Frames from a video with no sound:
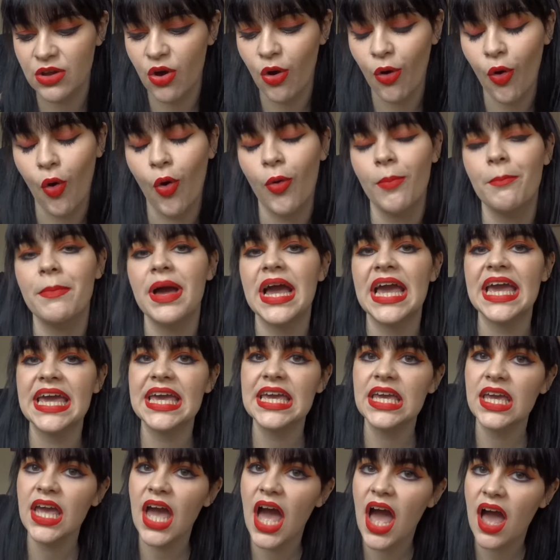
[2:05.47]
haul
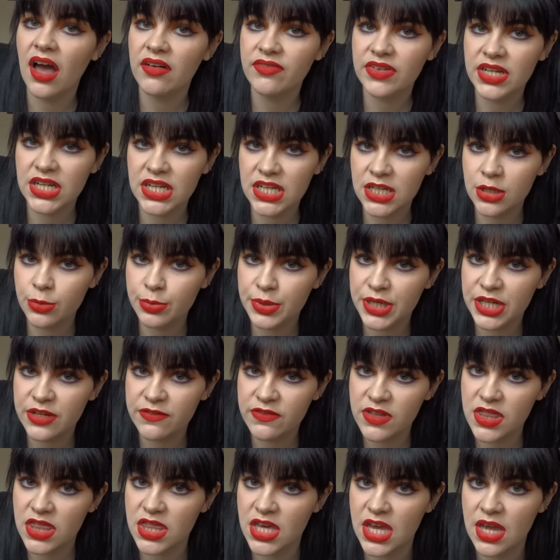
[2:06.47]
may have a little bit
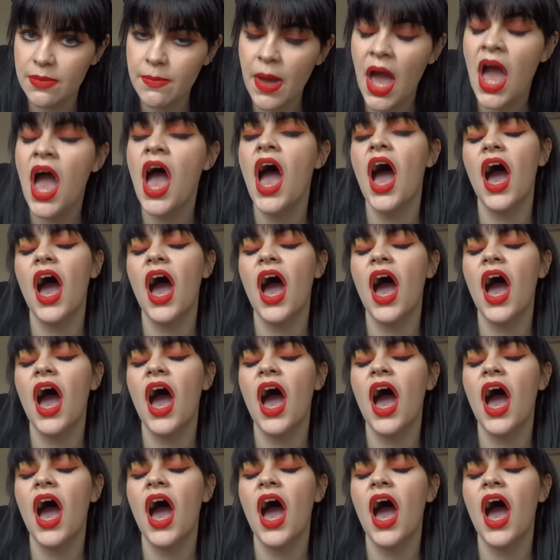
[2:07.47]
of a theme.